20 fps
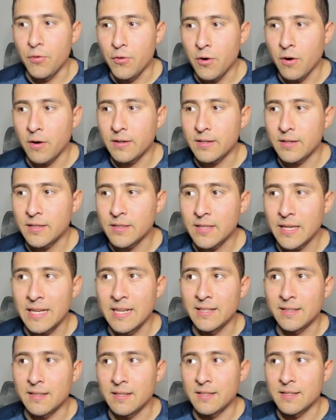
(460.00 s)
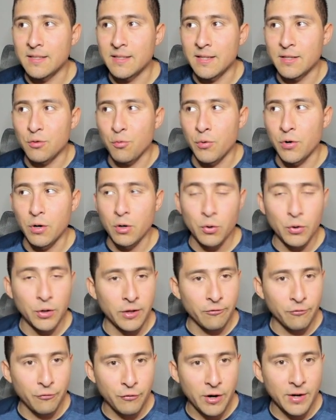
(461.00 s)
Dutch instances, we're
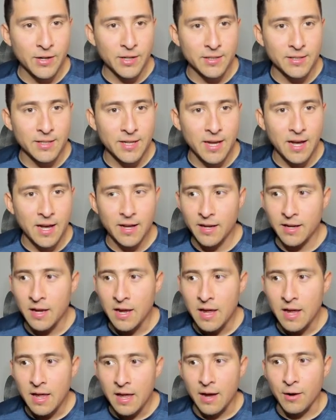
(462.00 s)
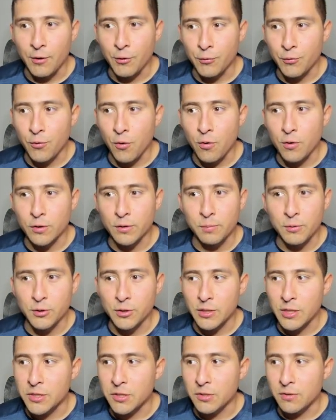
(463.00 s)
looking very exciting. And Kronos
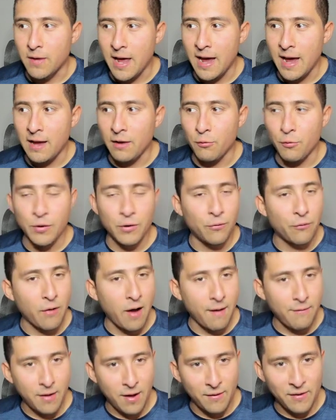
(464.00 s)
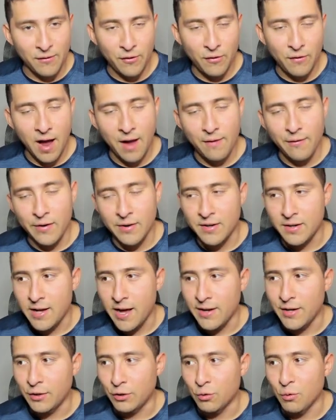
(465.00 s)
position 8 with
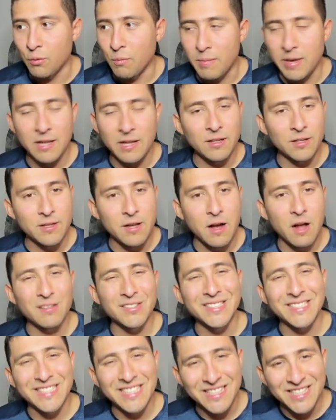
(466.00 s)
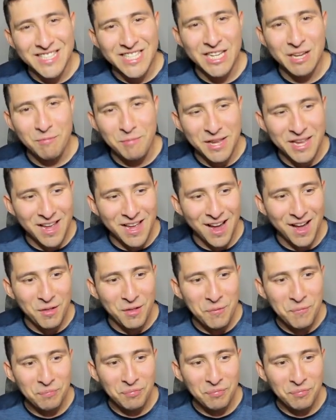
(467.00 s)
$592 million in TBL.